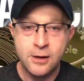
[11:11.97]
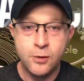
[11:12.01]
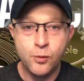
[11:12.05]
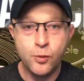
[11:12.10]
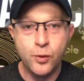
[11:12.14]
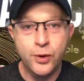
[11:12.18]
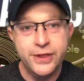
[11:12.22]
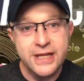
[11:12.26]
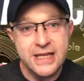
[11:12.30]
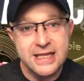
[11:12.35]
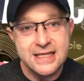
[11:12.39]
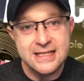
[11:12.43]

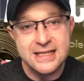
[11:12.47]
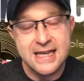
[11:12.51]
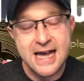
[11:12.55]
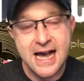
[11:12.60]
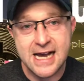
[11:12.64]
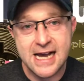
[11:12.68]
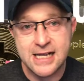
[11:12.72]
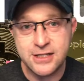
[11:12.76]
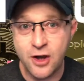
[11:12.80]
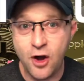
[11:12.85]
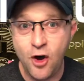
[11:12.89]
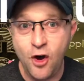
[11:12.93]
Will these
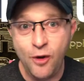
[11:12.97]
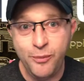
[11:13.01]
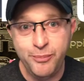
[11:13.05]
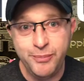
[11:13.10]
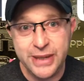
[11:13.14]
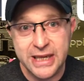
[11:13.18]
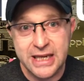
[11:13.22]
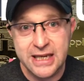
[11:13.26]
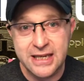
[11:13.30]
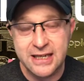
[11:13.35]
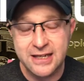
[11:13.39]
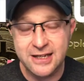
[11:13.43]
guys all
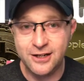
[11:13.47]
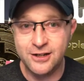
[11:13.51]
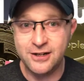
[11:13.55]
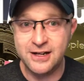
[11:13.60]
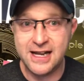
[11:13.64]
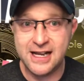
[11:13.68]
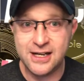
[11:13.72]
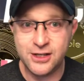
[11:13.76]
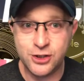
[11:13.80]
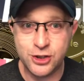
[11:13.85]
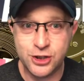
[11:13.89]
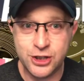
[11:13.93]
be here
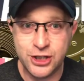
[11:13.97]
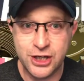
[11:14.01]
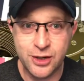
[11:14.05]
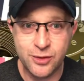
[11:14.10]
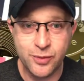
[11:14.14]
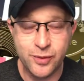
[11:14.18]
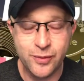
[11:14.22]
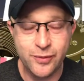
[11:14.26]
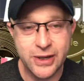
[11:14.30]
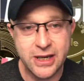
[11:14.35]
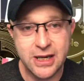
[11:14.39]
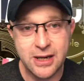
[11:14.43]
next year
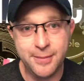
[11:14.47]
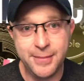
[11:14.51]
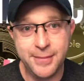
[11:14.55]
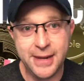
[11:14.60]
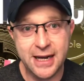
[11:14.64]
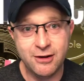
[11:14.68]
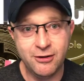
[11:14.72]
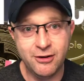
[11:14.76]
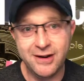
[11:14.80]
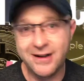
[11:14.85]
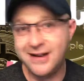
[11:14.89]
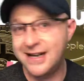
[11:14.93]
when we come
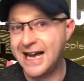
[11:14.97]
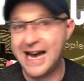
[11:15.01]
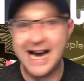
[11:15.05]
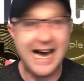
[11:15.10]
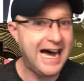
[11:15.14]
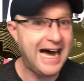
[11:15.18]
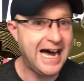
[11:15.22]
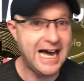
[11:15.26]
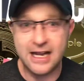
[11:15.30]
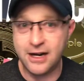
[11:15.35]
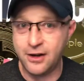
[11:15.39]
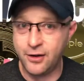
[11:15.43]
back around?
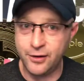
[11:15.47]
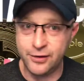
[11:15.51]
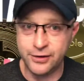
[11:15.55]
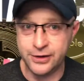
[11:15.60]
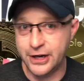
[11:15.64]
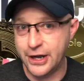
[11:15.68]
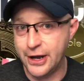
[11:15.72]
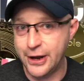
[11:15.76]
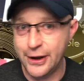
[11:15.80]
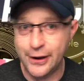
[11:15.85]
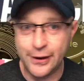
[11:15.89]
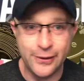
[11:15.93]
I don't
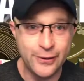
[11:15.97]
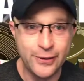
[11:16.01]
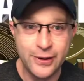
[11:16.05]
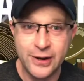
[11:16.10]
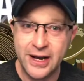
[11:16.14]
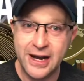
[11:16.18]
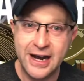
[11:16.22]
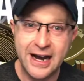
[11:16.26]
know.